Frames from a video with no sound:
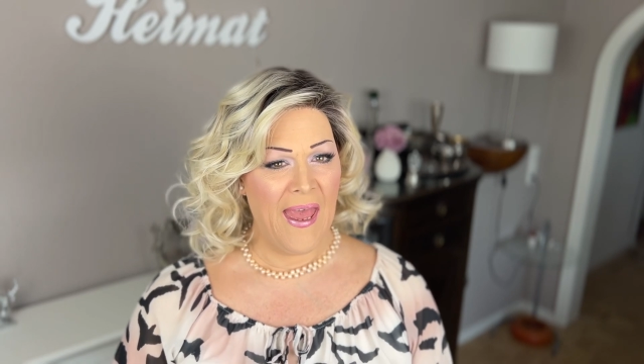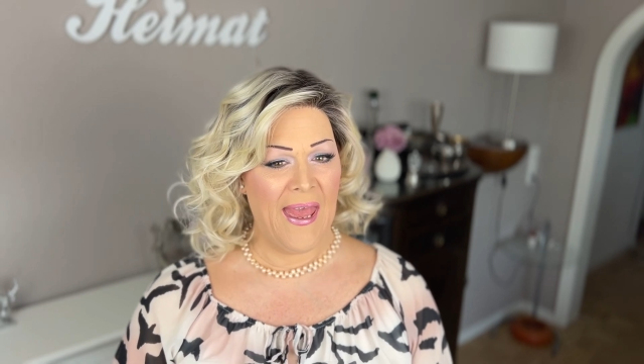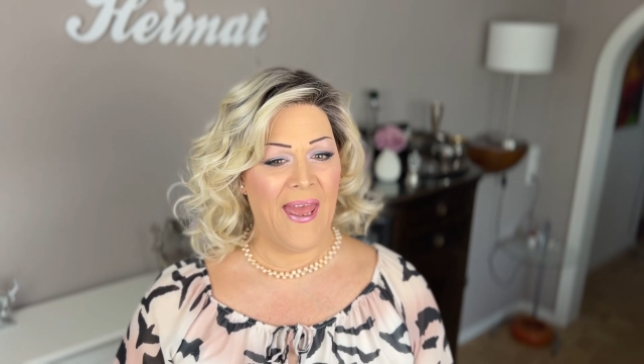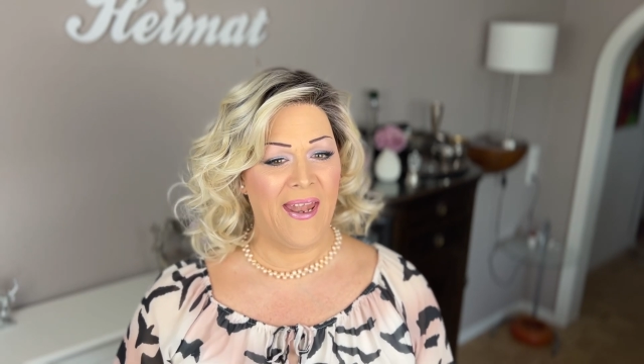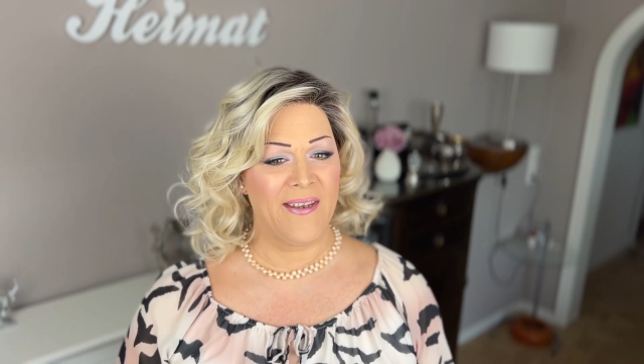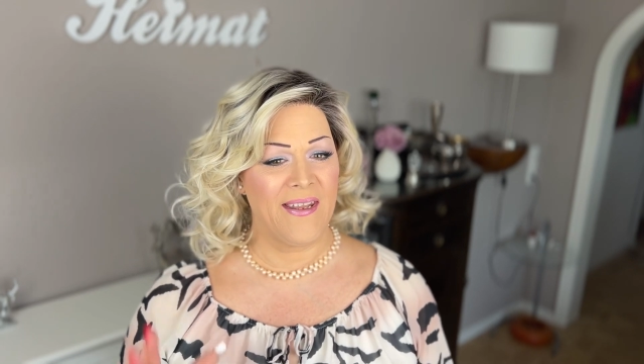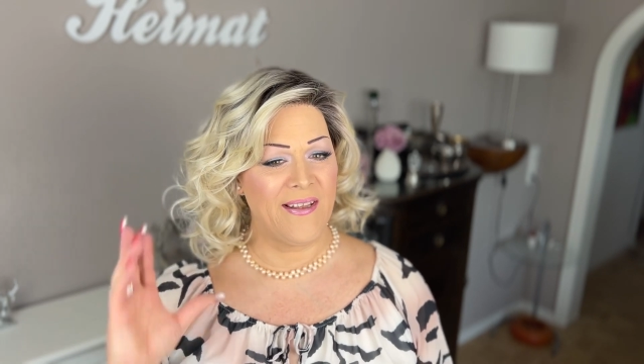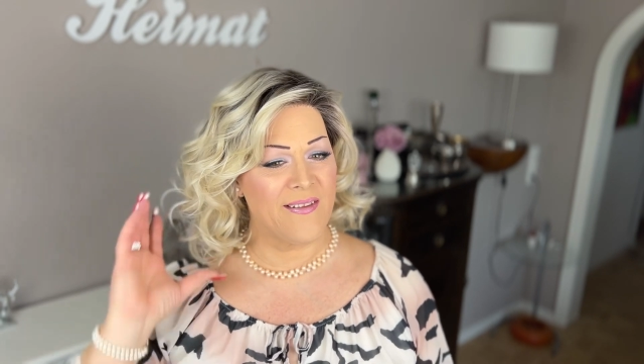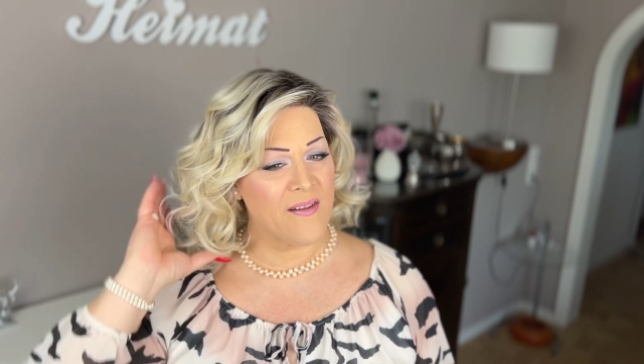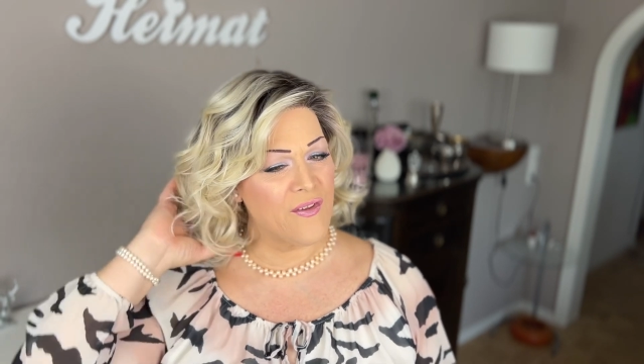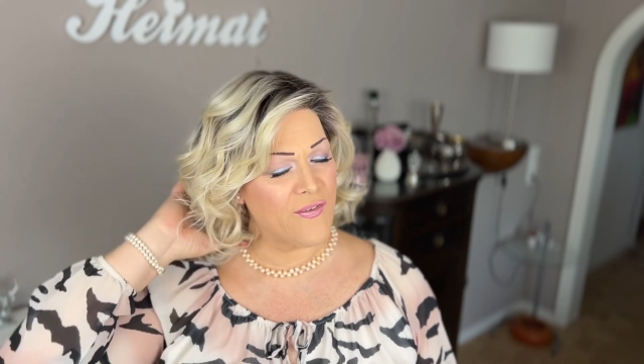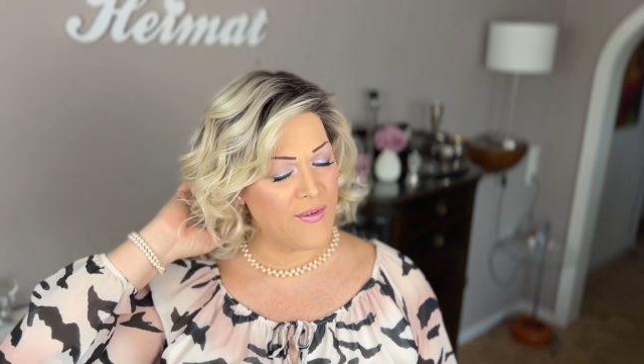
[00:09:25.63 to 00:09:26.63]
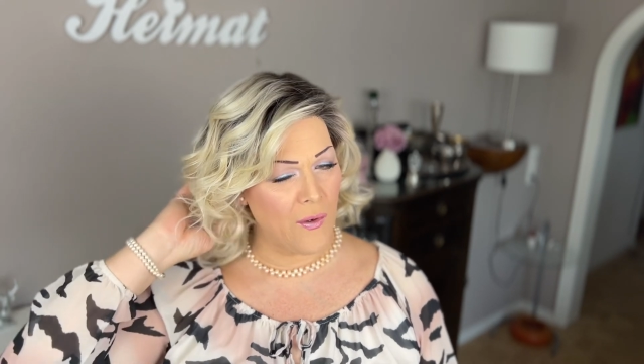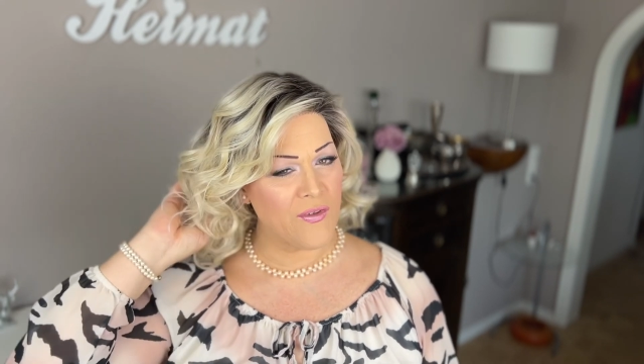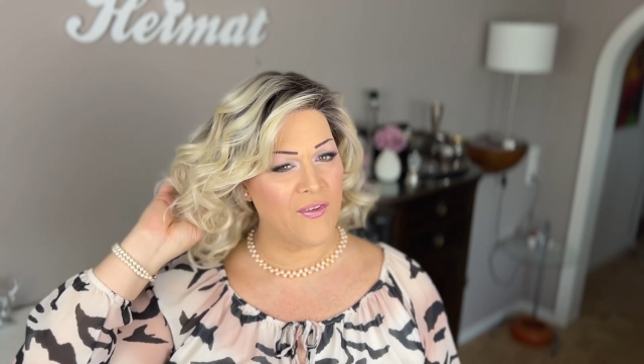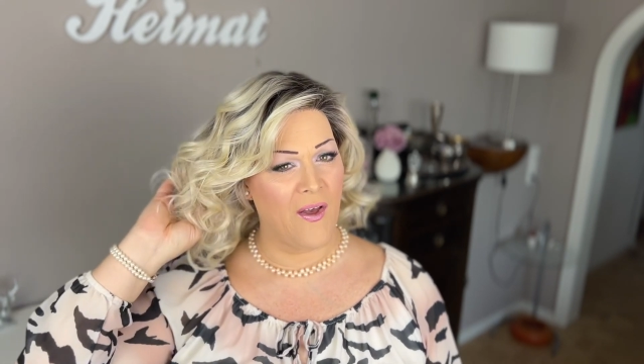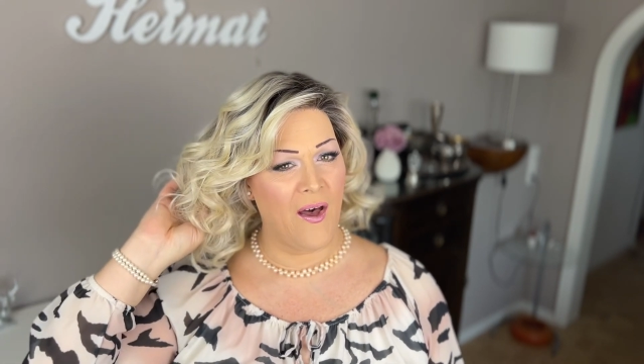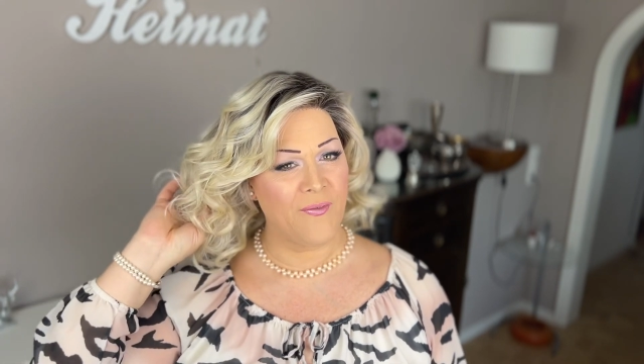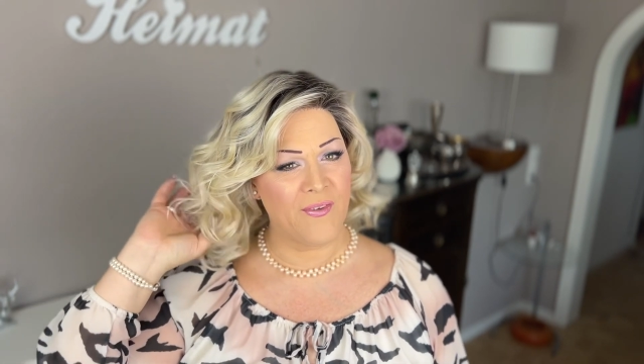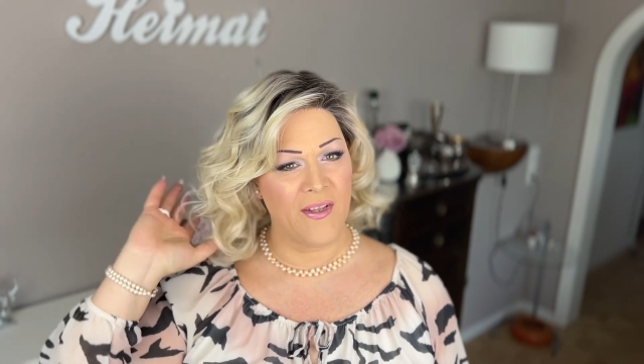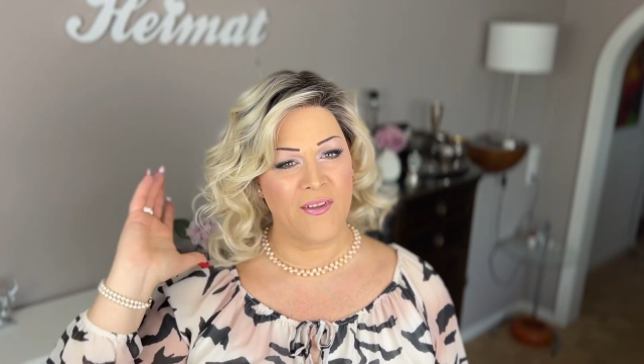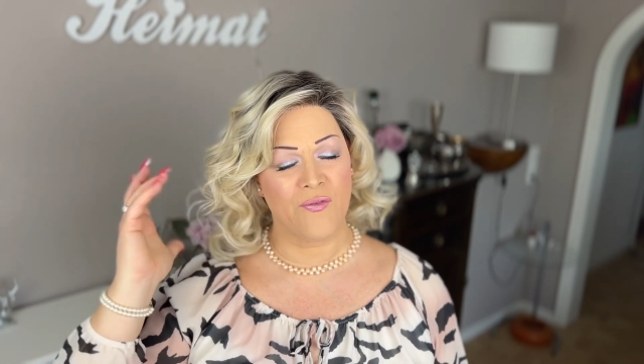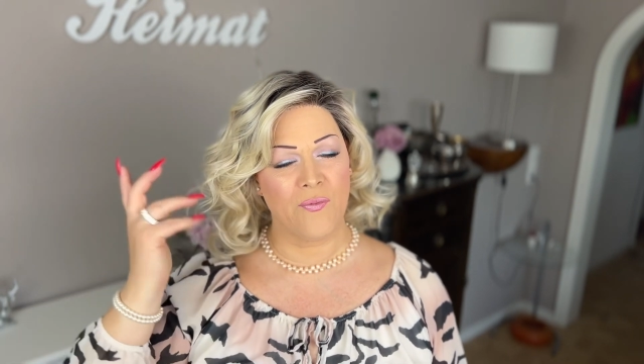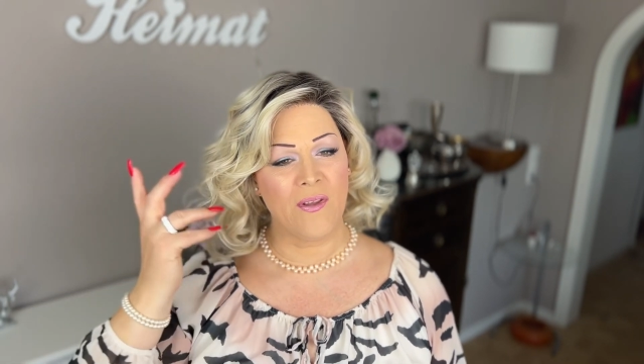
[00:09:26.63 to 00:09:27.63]
And it's so soft,
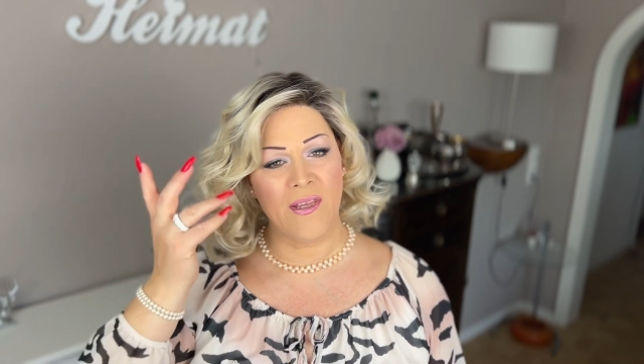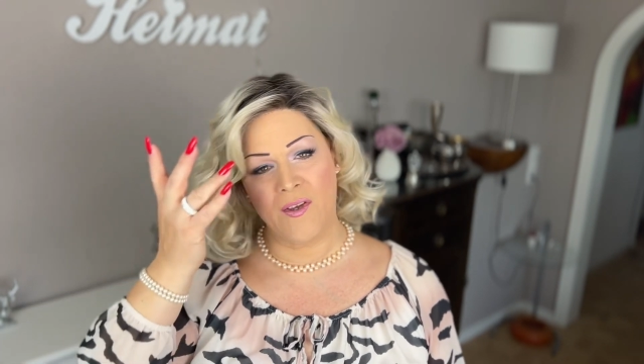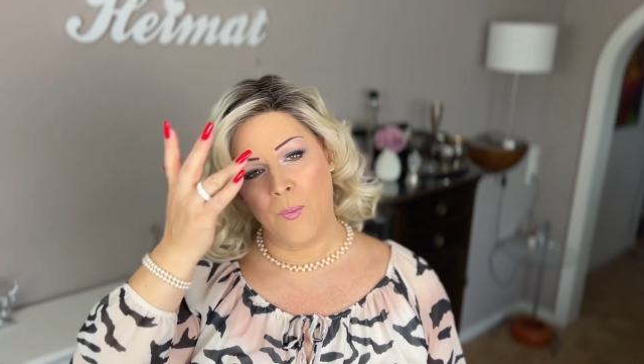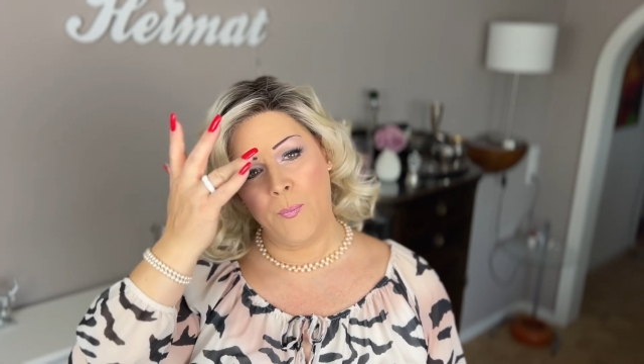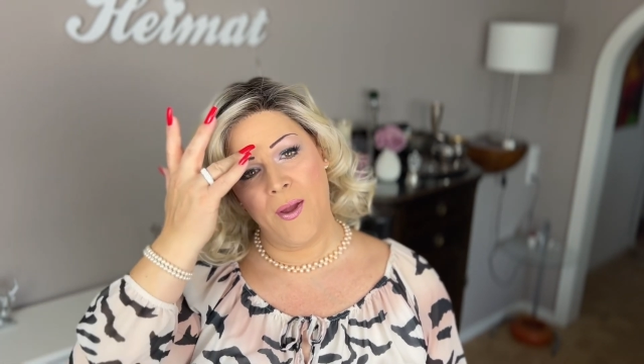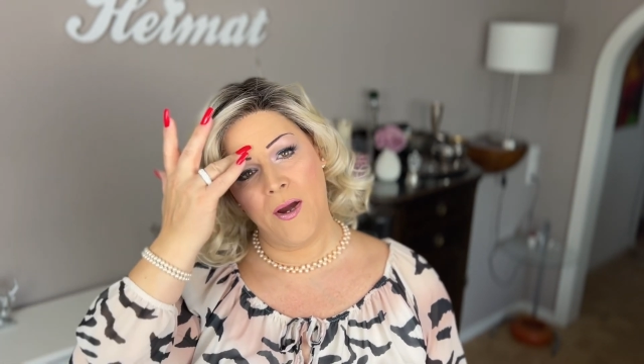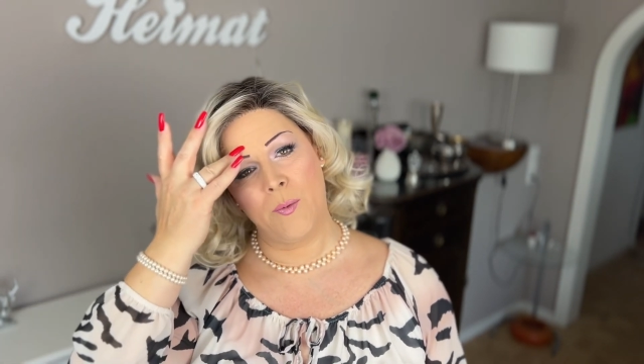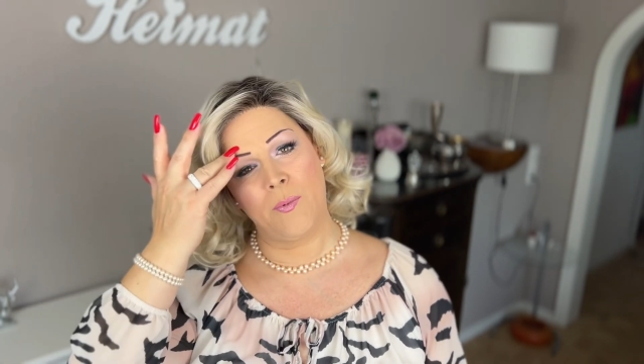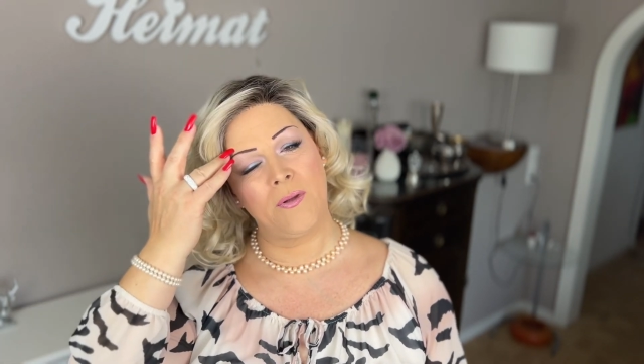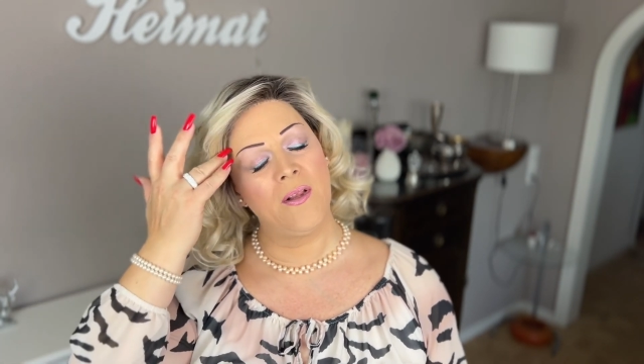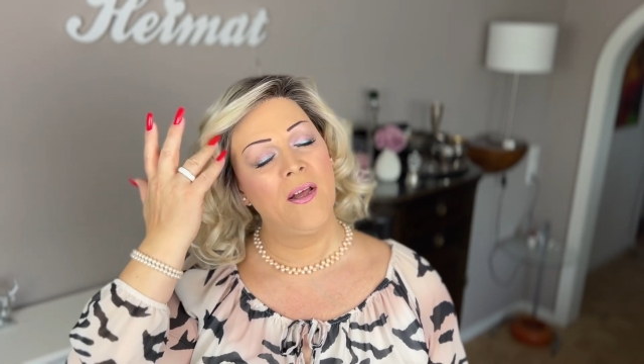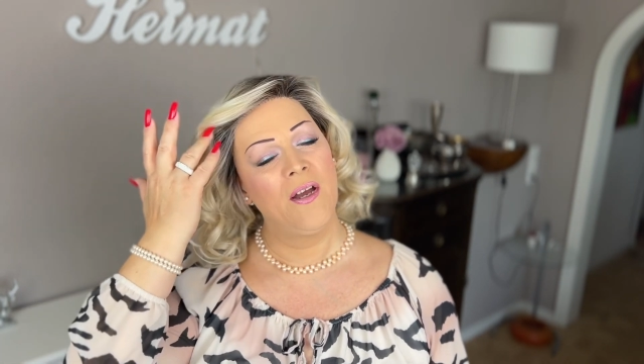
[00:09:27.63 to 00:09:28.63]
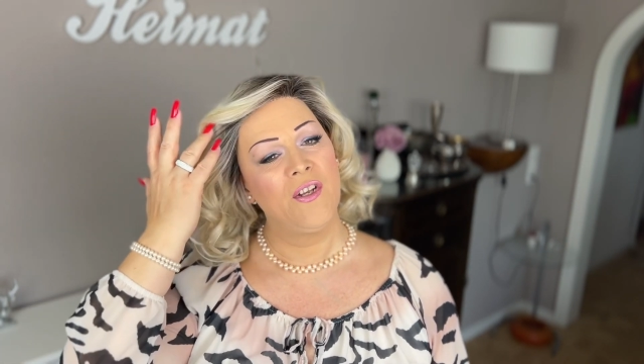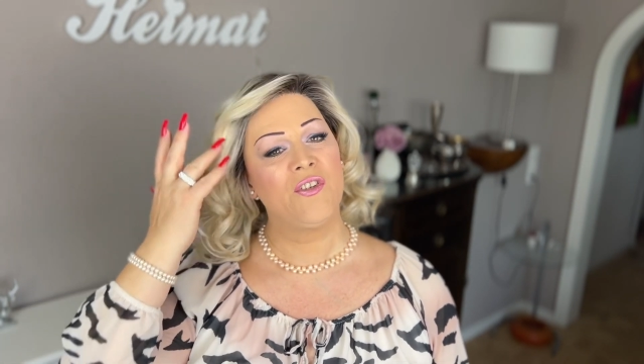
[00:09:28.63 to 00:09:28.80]
it's really comparable